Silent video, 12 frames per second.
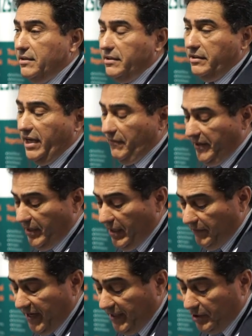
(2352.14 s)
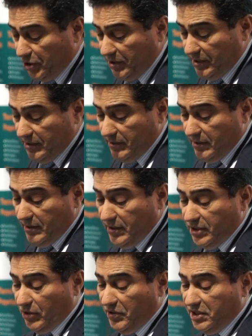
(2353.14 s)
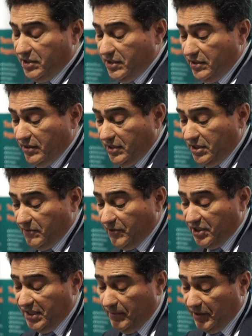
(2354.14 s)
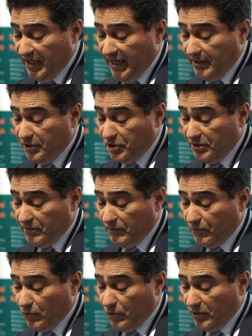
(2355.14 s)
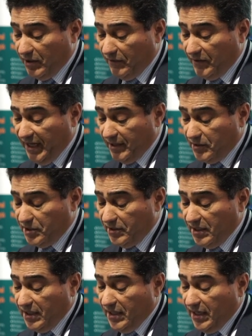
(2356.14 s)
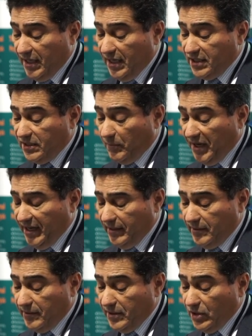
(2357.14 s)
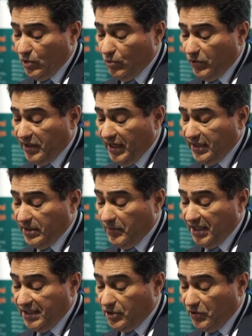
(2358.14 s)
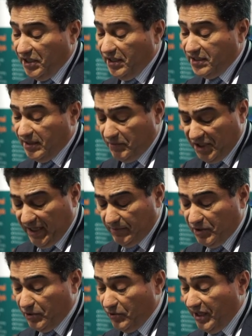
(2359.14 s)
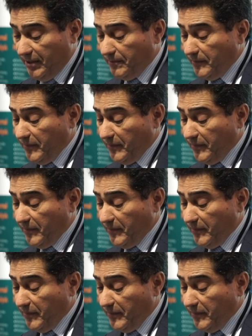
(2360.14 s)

You have antigens. So this is, for example, the antigen for the virus, and has to bind with the antibody. So you need some time to do that.